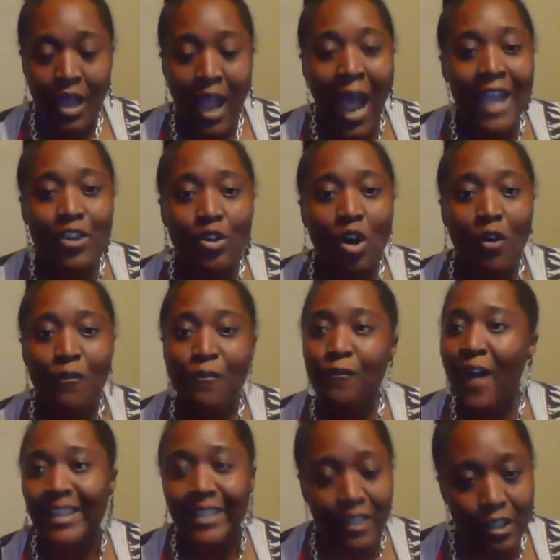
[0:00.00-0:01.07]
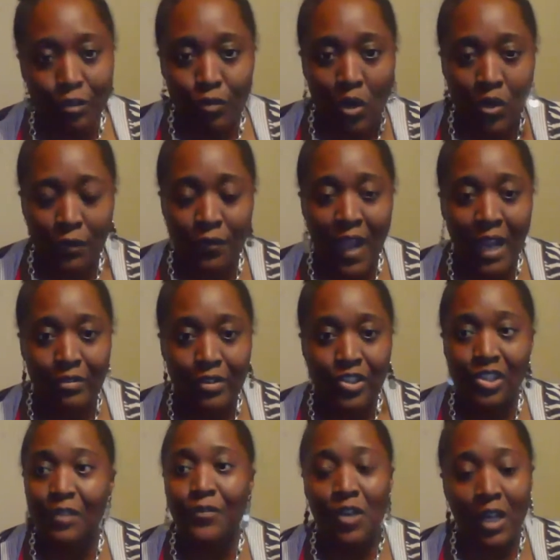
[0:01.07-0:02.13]
How you gonna fight the
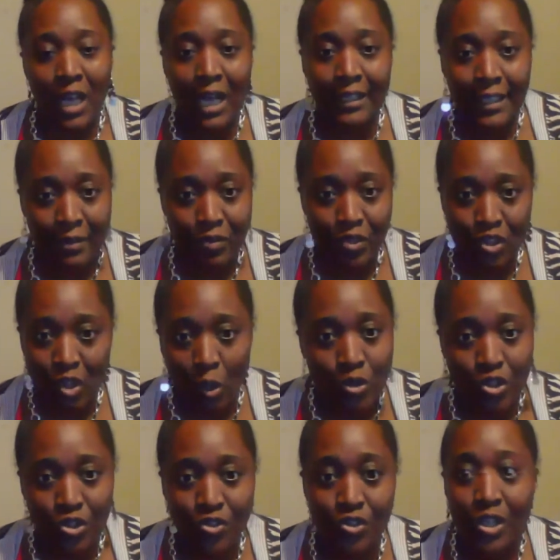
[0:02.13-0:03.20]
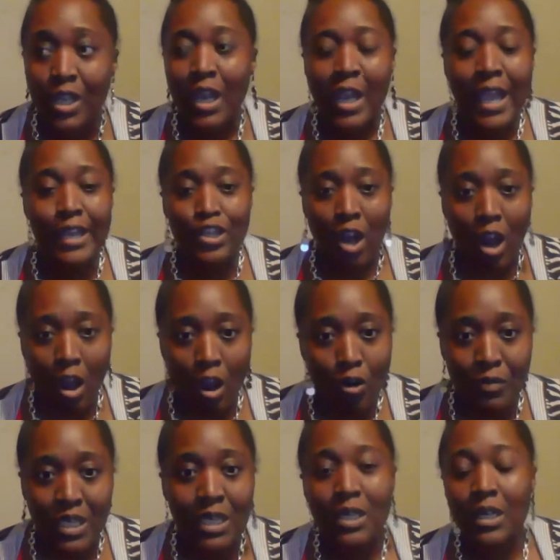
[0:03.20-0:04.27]
coronavirus if your goddamn soldiers and your
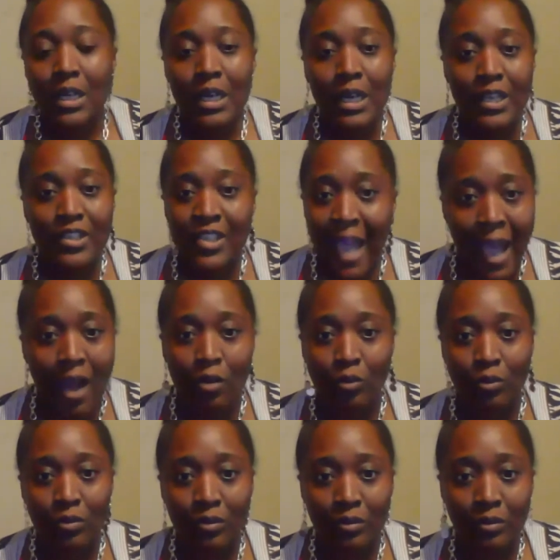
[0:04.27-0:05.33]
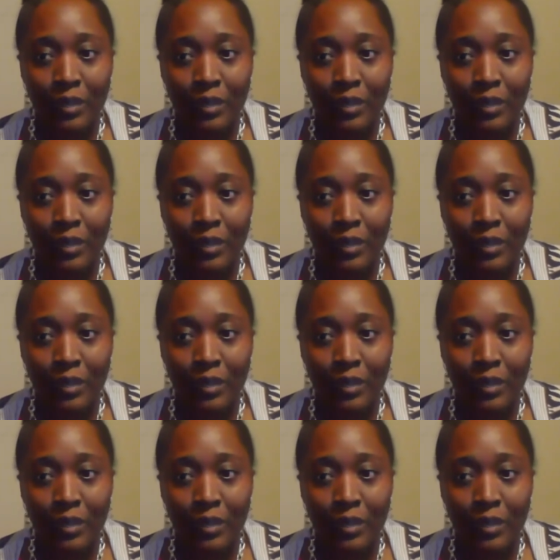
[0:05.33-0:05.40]
army is down?